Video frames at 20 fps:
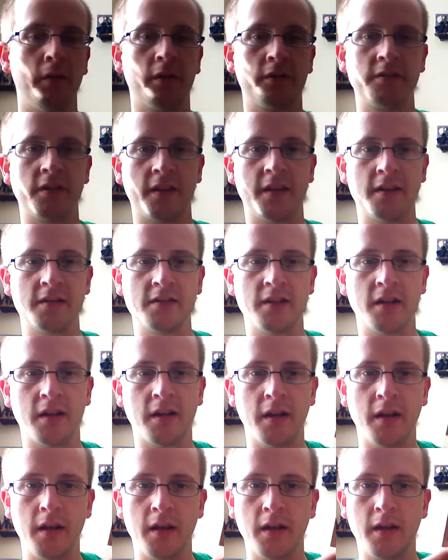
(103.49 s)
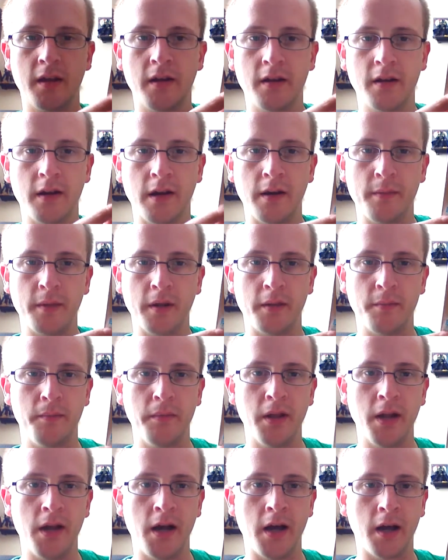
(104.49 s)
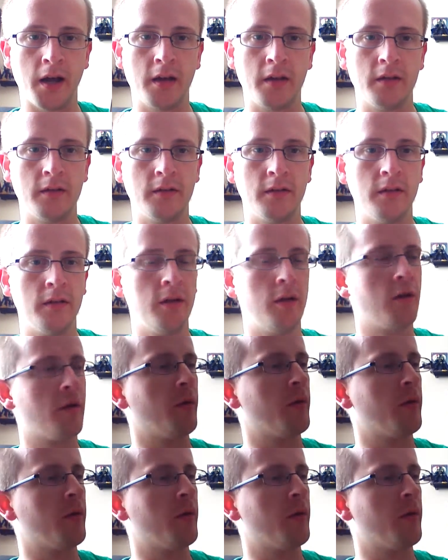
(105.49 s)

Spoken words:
looks like that's got a Comic Block logo